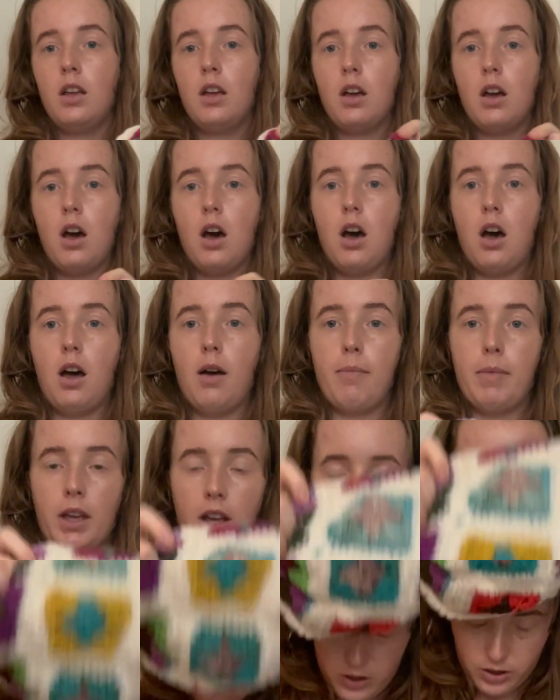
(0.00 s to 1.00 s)
The
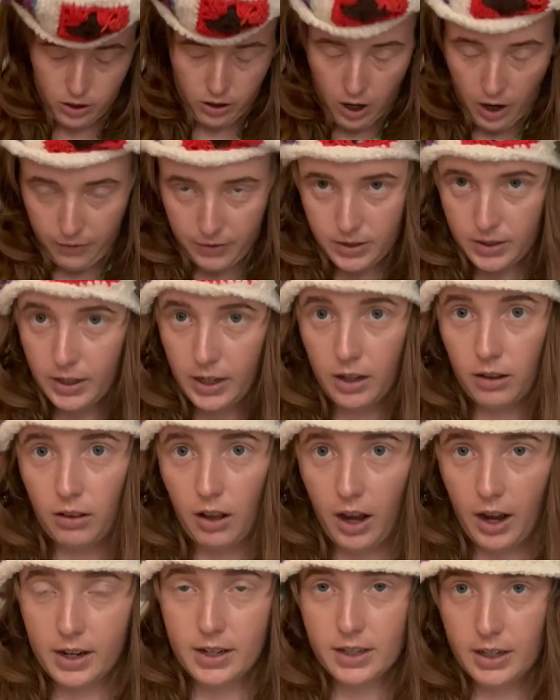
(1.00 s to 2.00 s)
colors are obviously a
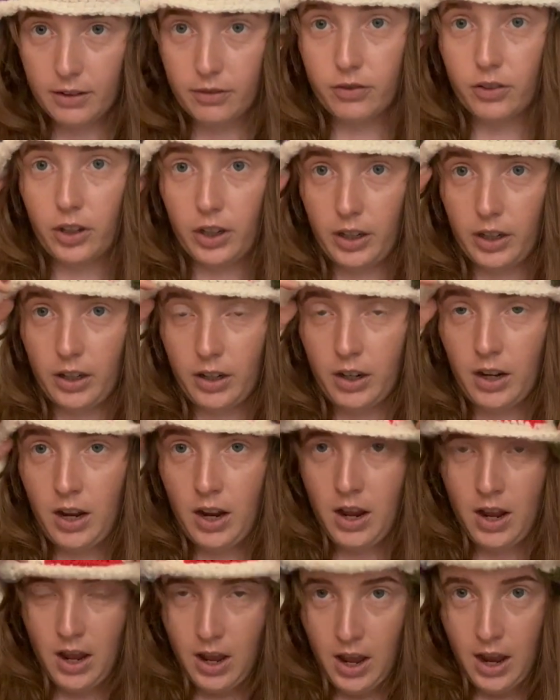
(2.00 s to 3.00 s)
lot different.
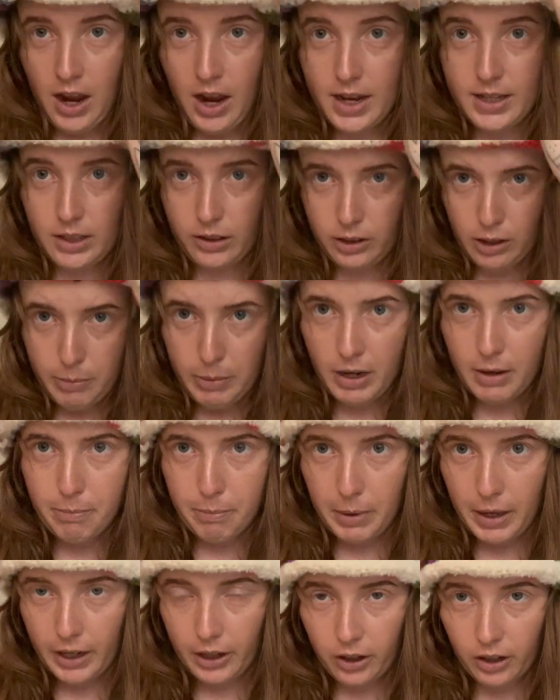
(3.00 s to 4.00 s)
It's a little bit
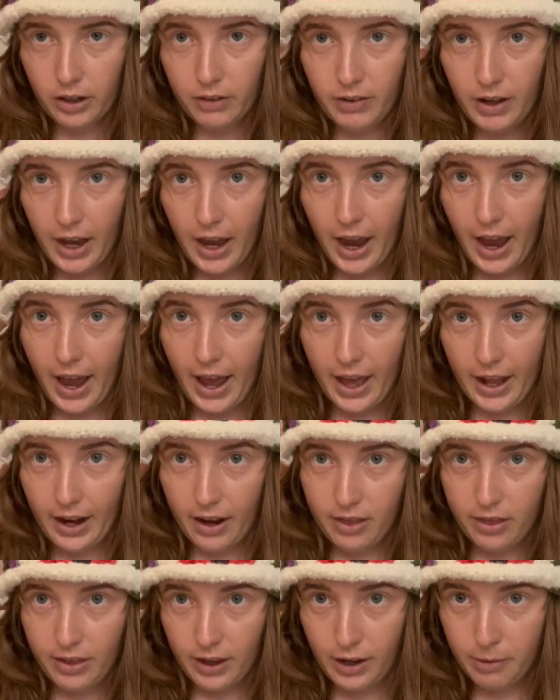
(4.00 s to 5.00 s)
bigger of a hat, I
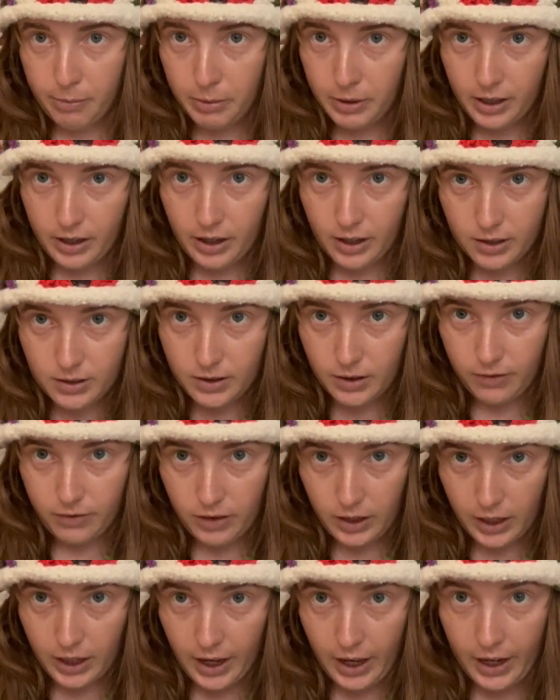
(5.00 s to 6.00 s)
think, because of the
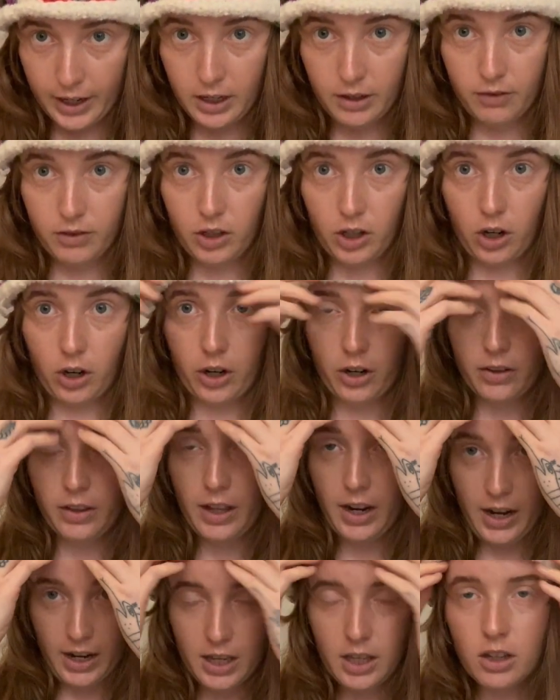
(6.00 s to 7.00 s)
kind of yarn
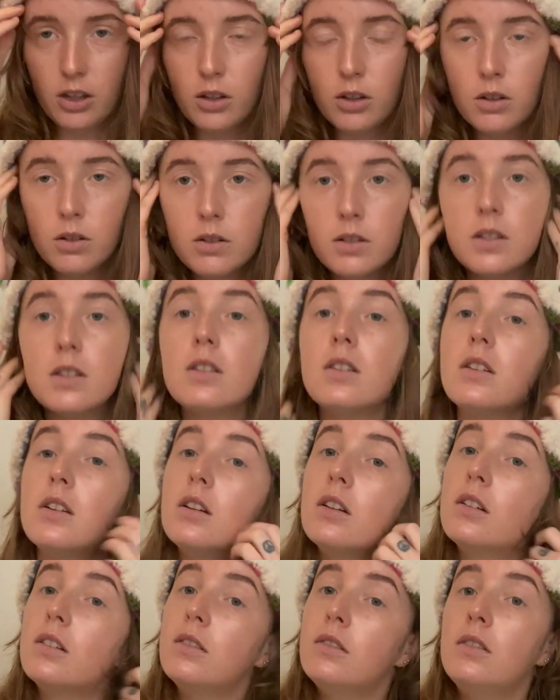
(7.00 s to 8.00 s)
that I used.
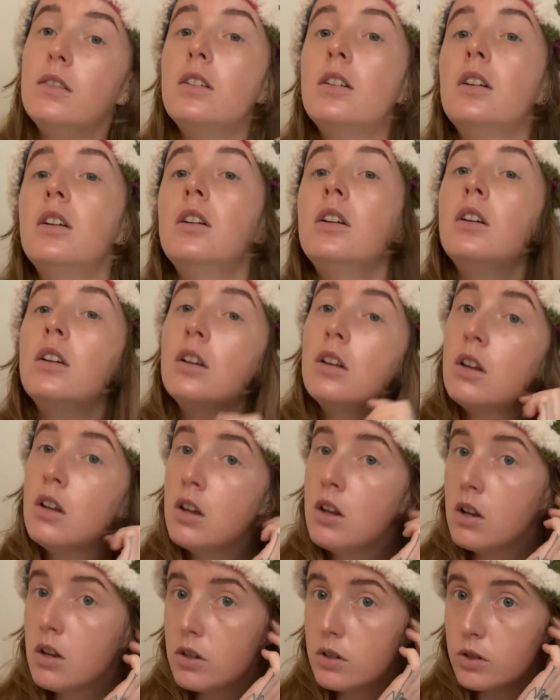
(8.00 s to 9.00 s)

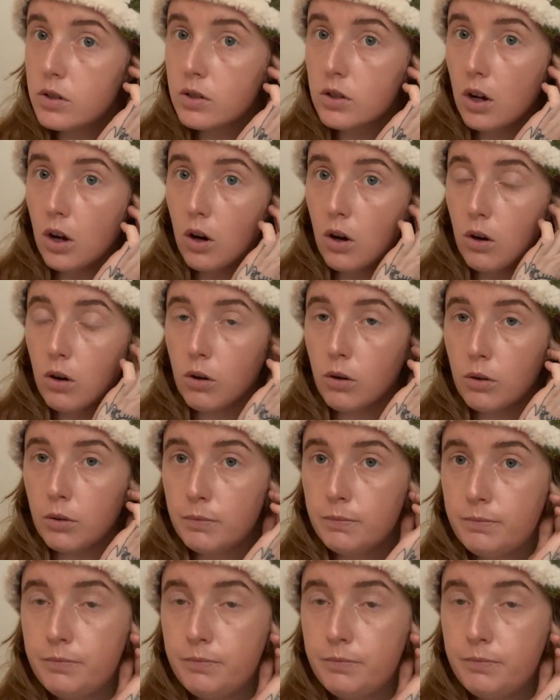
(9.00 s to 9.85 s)
So